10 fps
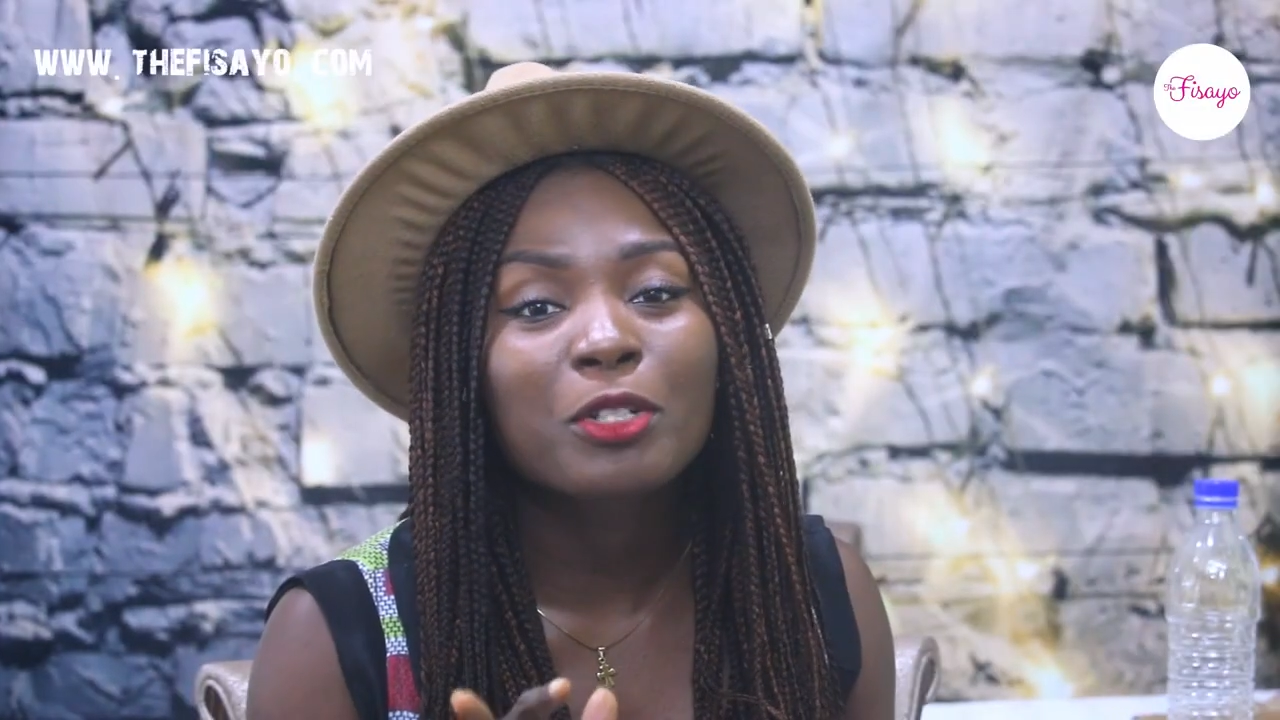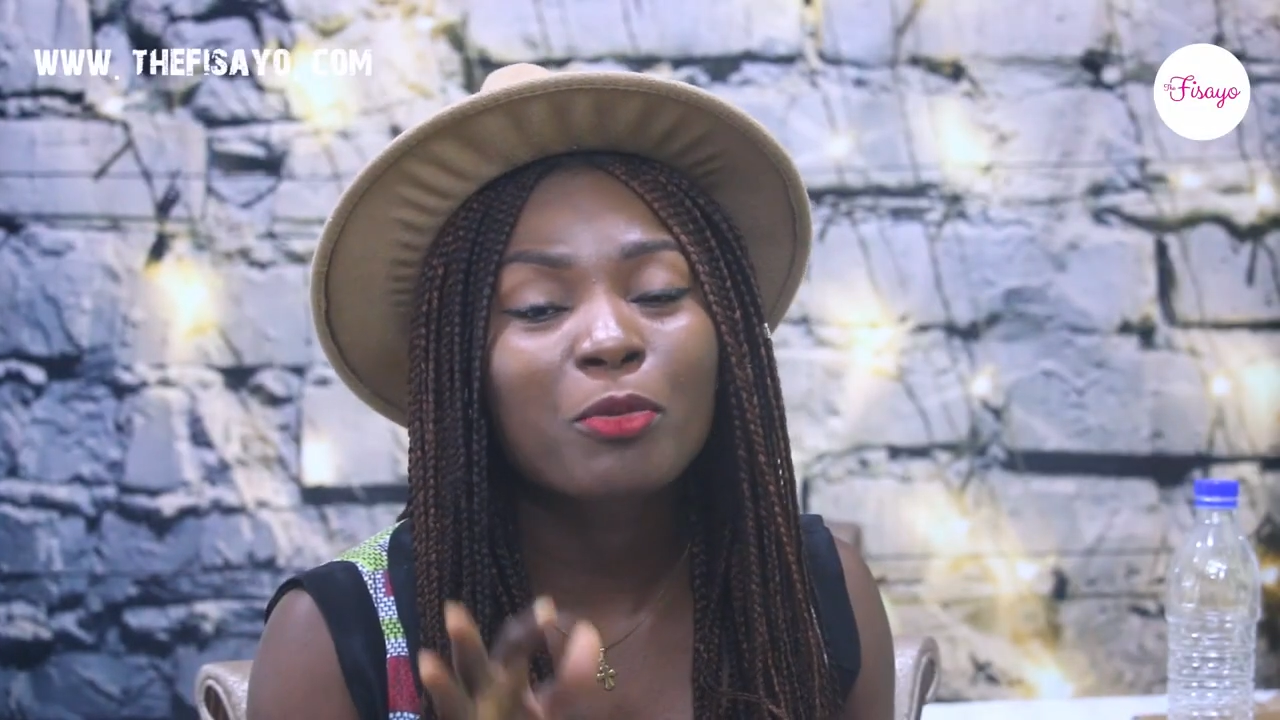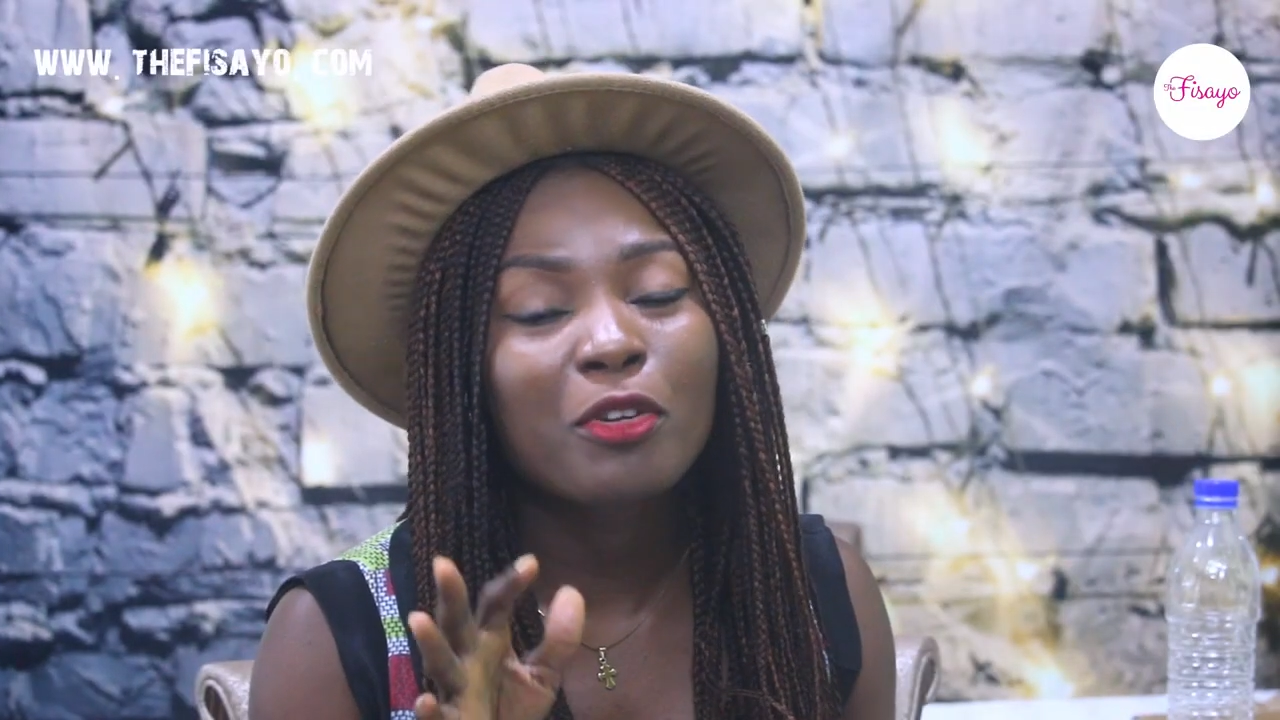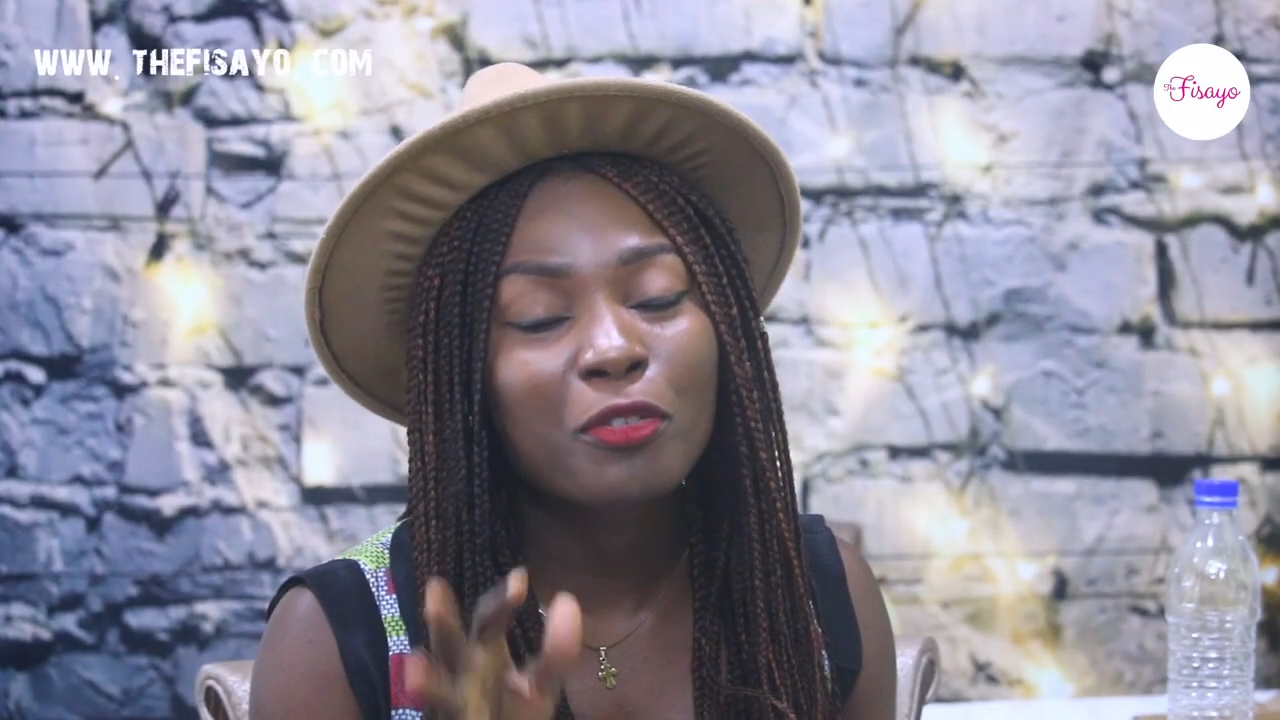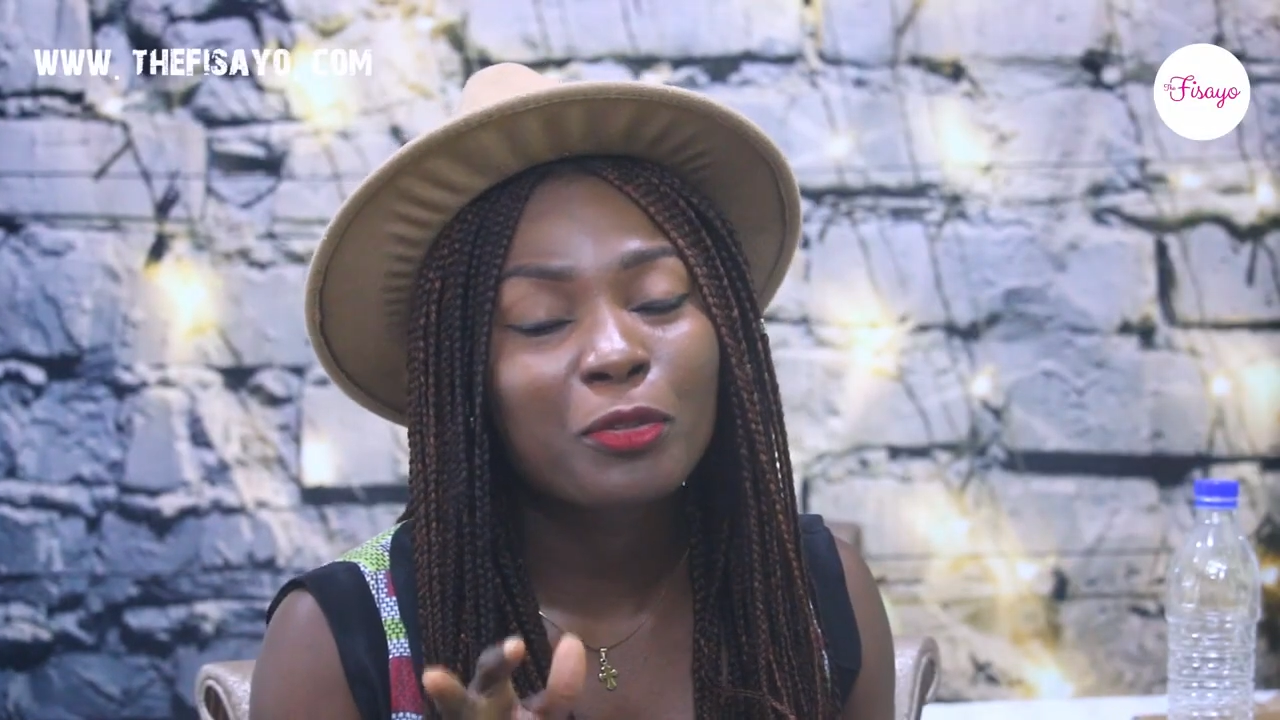you
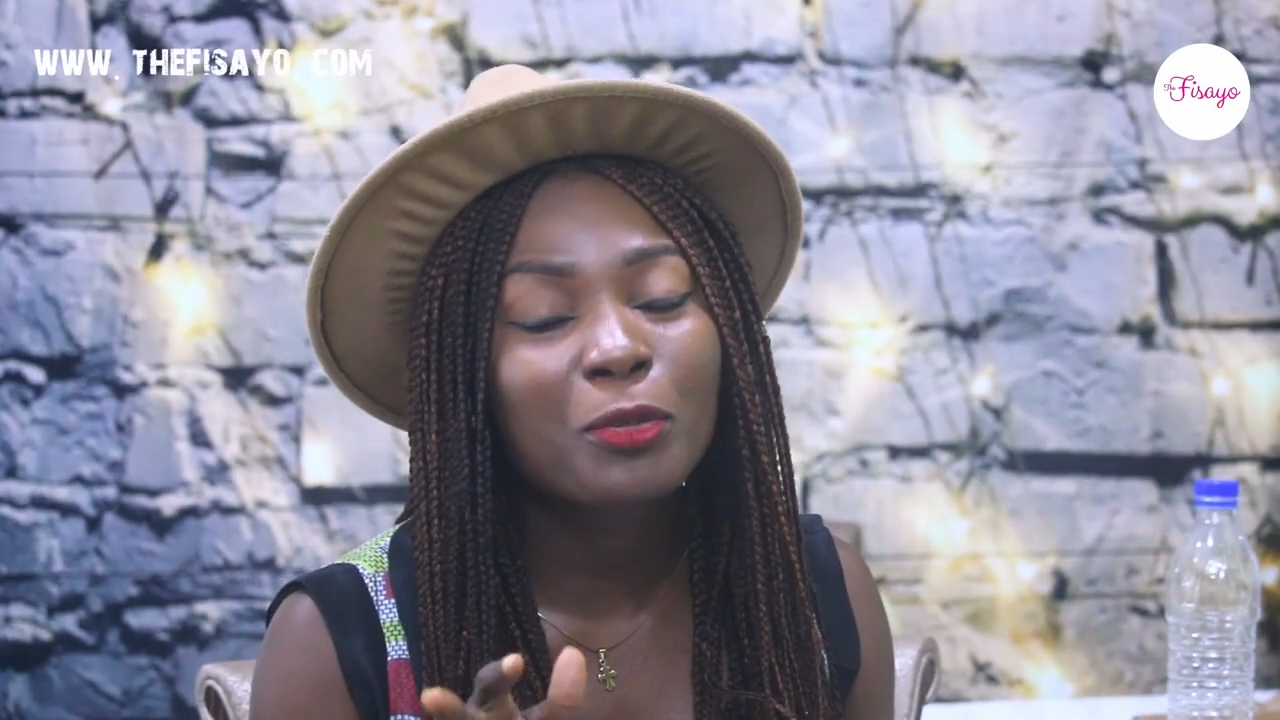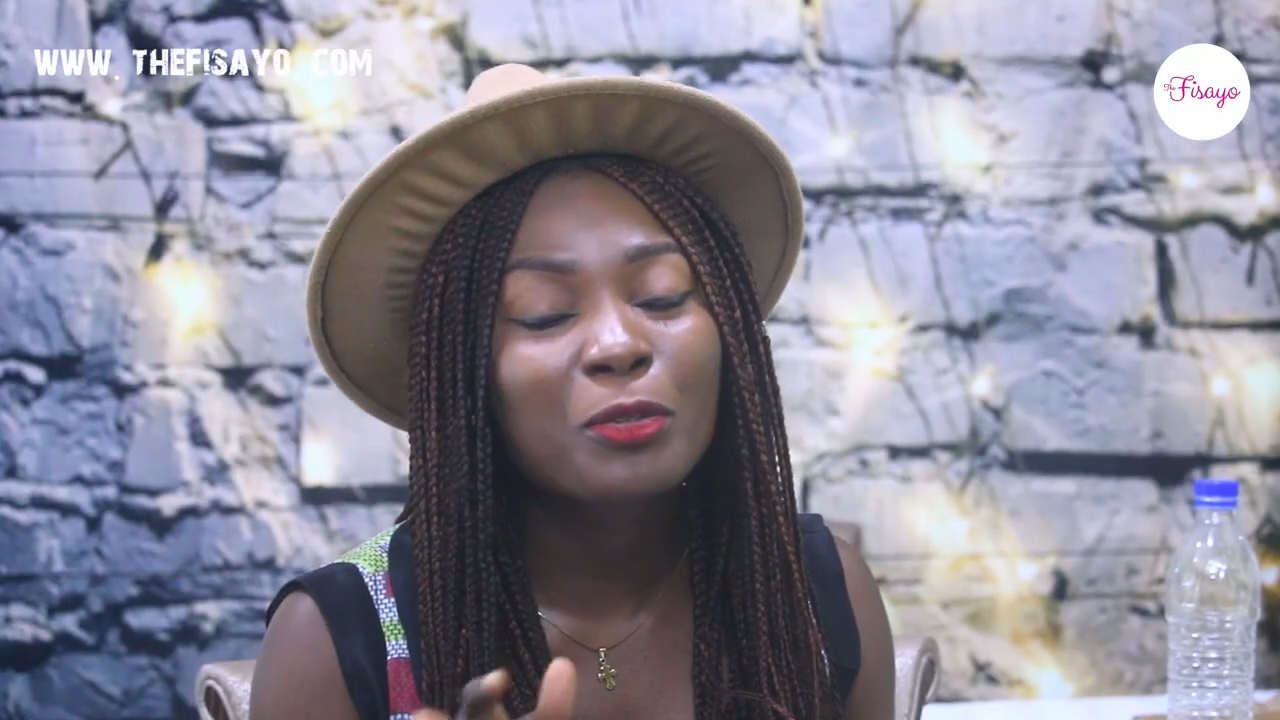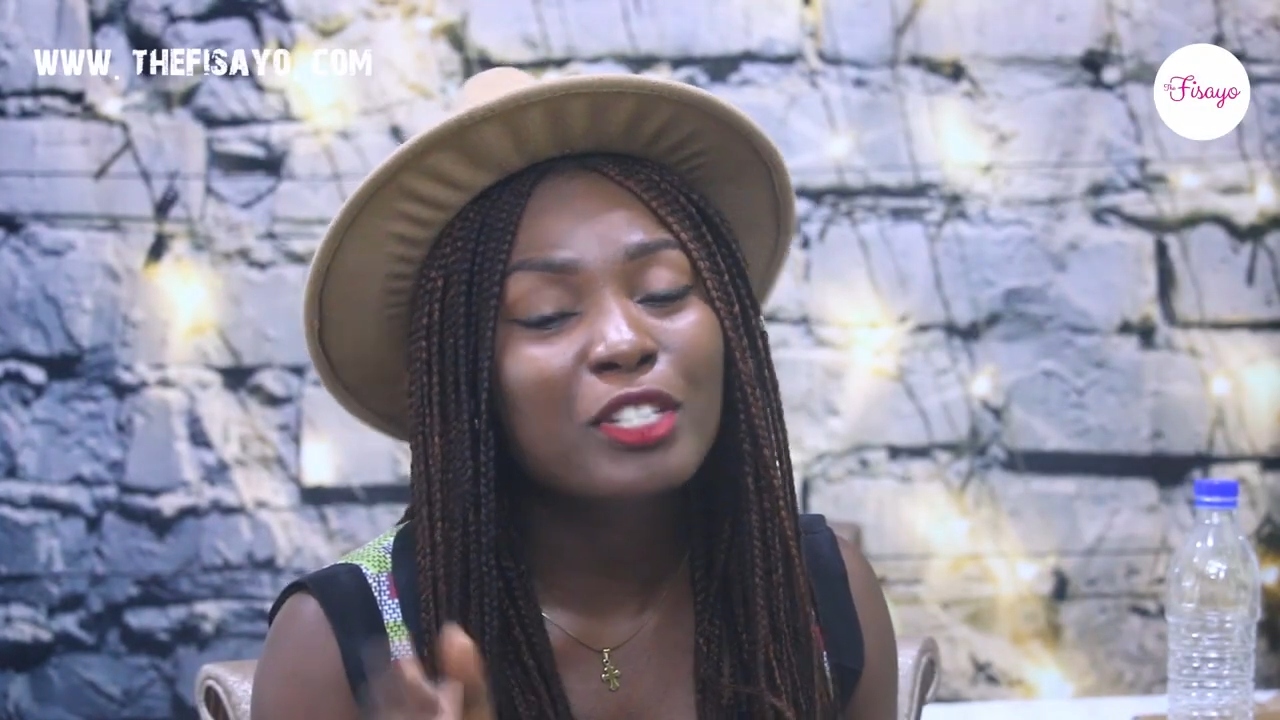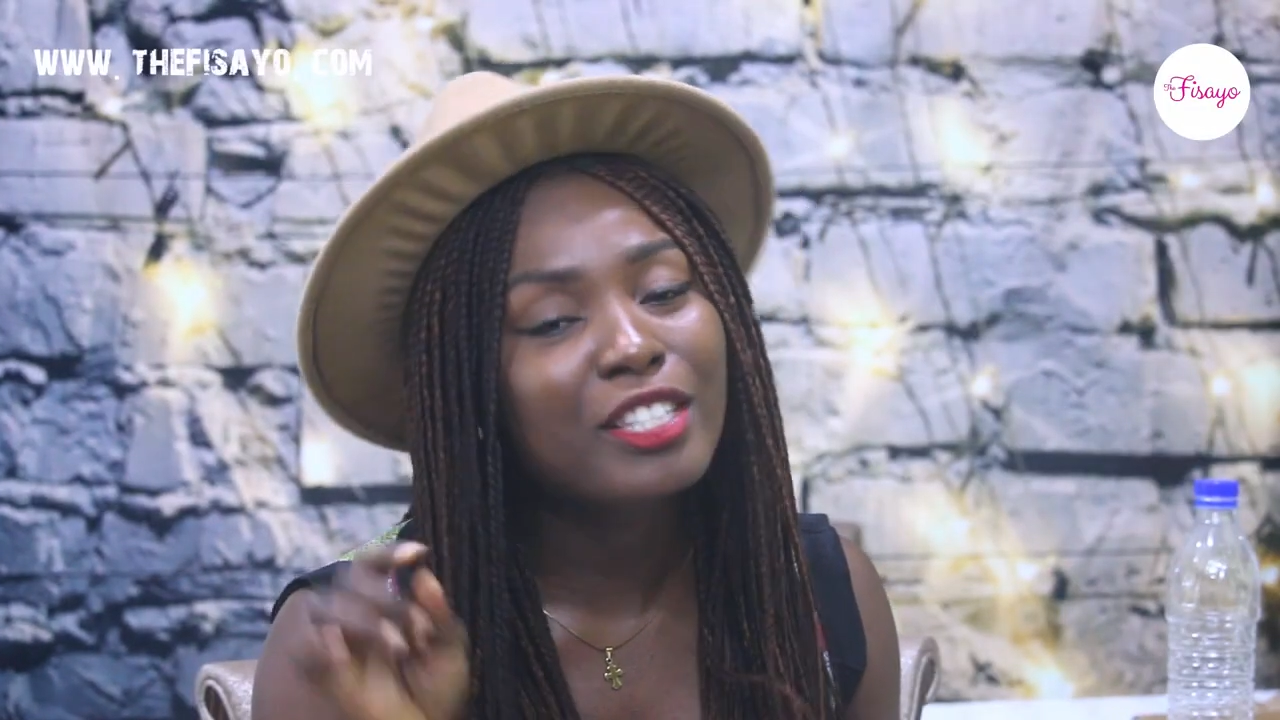prefer so